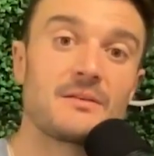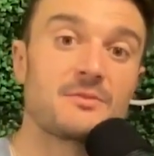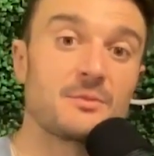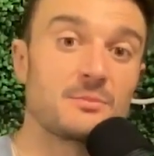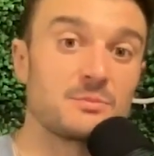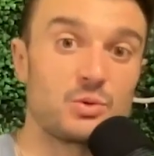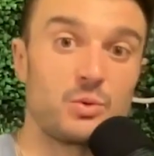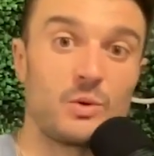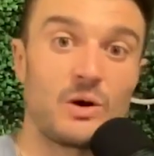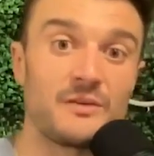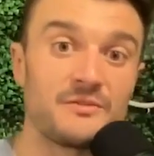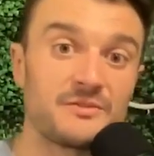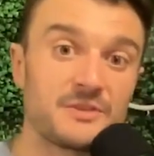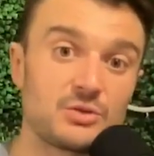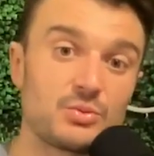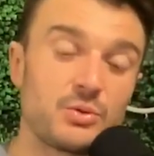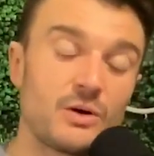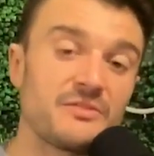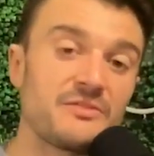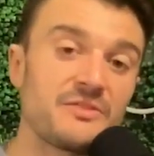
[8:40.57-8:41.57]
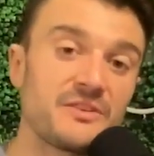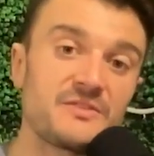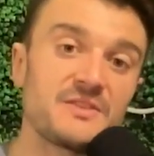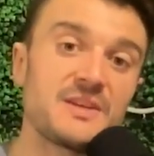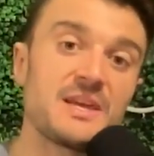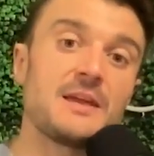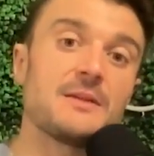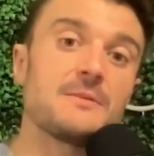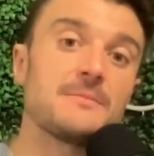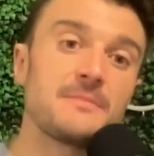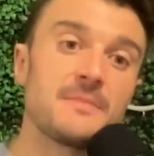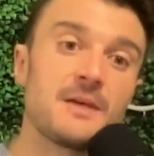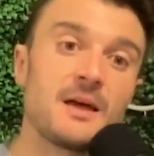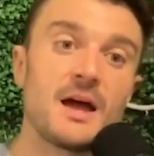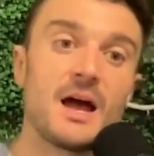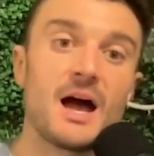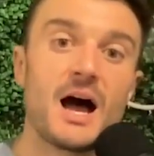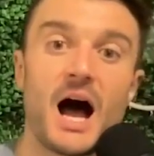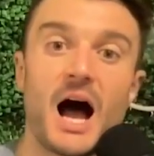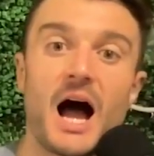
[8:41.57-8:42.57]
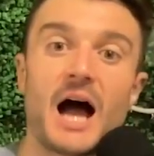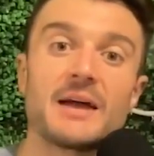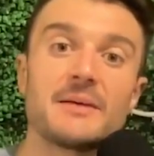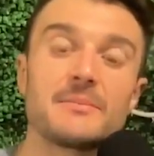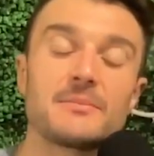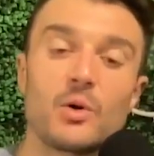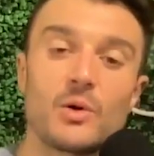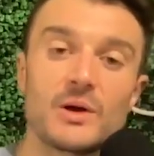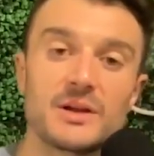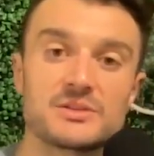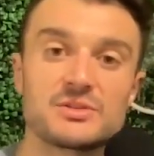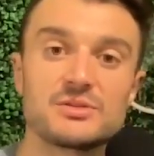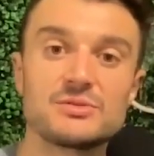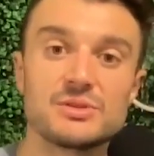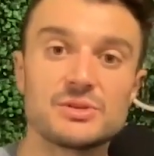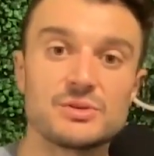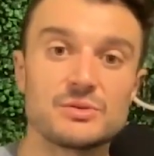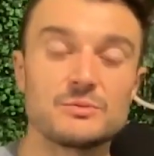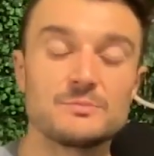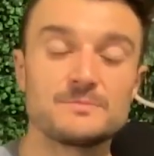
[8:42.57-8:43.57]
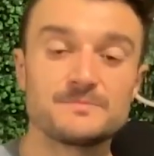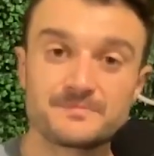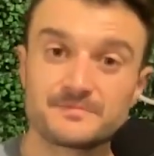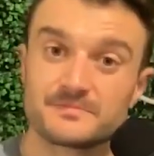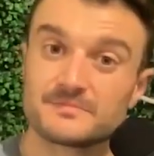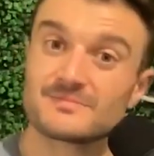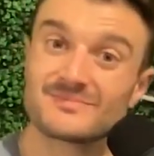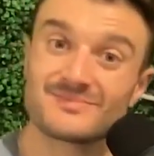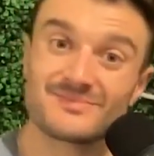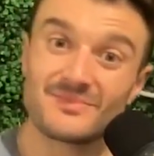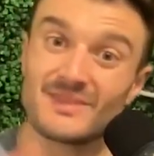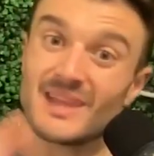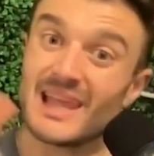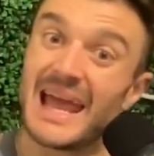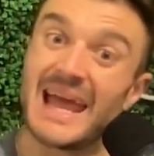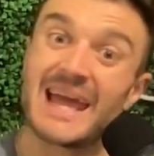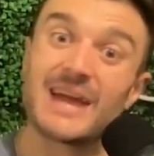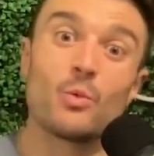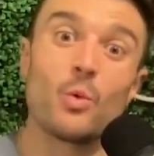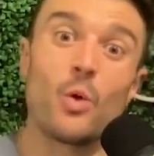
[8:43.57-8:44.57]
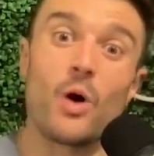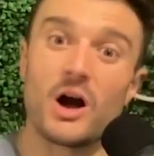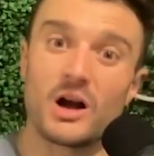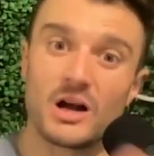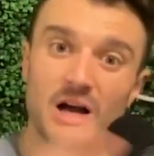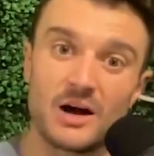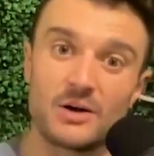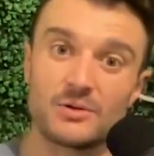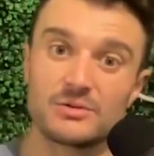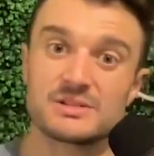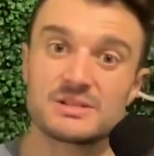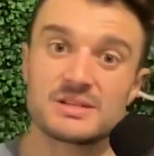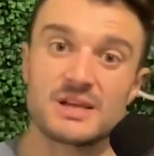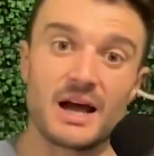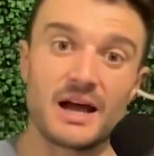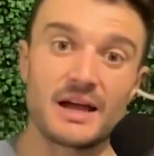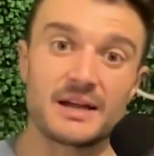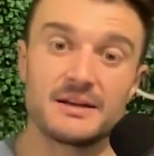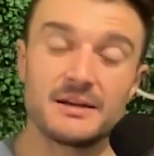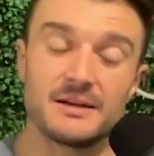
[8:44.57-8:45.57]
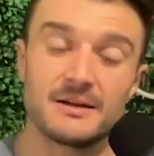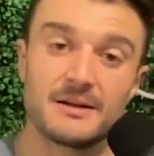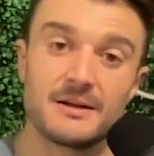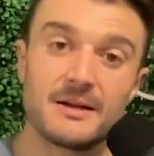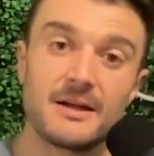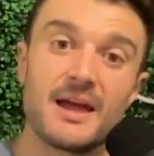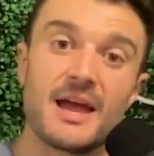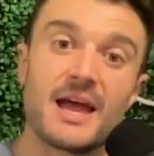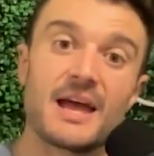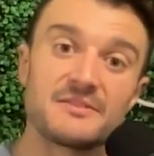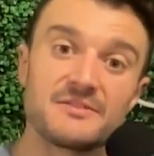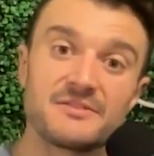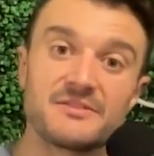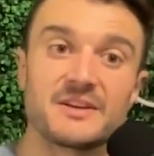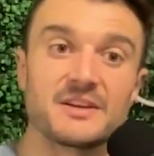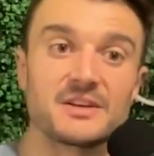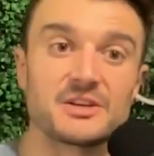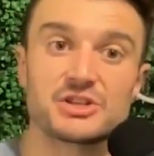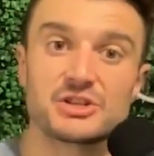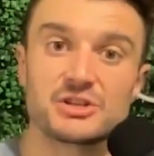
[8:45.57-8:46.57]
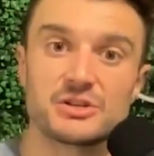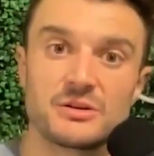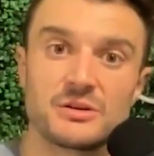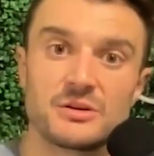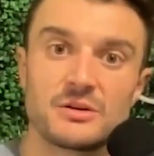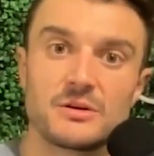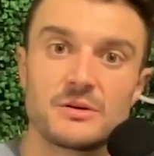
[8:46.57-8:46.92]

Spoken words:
from 12 to 12:15, I am going to do a walk outside and finish